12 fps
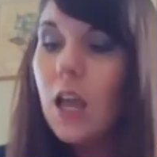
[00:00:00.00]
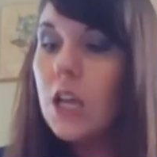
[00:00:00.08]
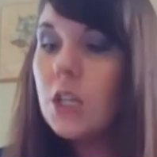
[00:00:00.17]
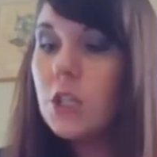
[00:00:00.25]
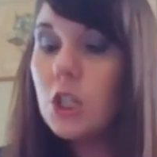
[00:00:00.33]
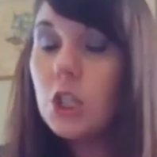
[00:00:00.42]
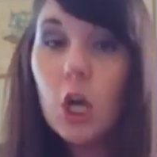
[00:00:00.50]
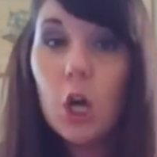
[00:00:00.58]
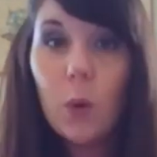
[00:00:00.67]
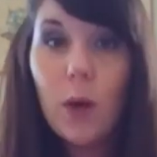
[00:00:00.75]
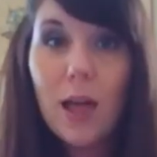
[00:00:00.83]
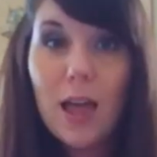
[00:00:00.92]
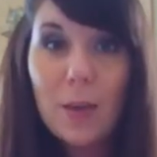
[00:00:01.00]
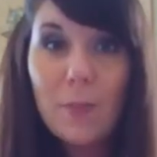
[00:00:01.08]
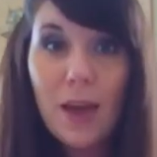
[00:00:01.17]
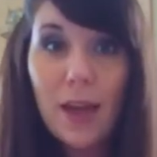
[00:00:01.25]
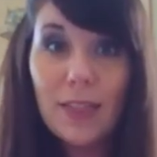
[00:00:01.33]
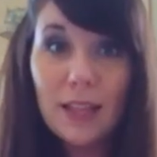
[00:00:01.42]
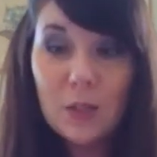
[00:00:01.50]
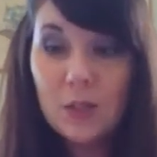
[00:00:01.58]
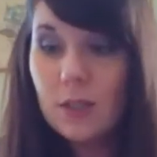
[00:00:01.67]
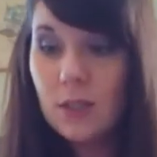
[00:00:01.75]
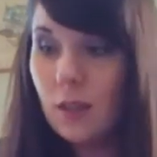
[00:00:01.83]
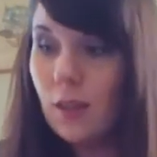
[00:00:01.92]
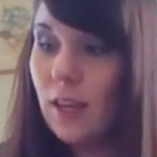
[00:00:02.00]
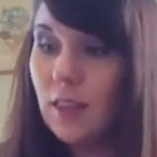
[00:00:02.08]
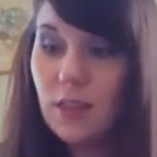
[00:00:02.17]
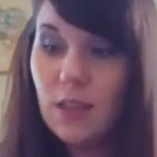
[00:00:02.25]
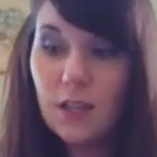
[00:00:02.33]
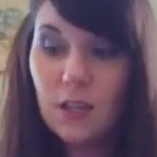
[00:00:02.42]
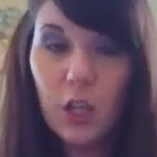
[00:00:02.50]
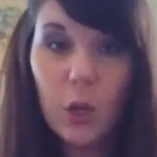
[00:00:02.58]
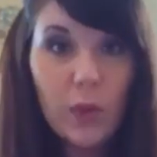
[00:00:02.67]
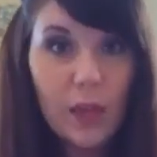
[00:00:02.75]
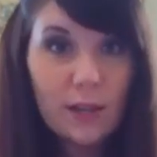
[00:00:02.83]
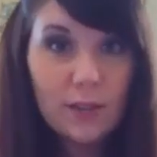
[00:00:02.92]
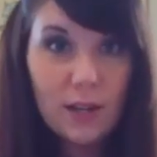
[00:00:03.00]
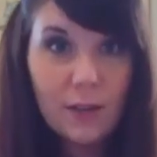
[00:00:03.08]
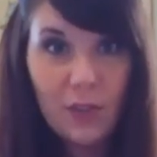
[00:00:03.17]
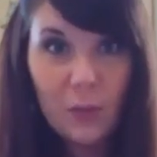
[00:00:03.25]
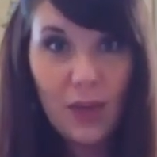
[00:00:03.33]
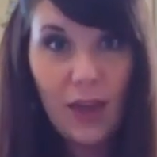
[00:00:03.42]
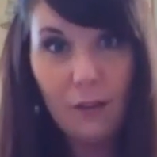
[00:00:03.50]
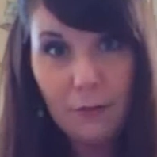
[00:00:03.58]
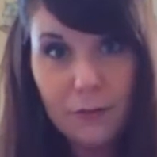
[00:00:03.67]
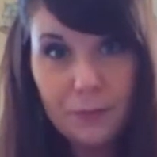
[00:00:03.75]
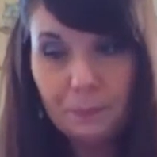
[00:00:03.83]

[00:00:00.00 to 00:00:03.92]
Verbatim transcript: So um, that's like the clothing stuff that we have.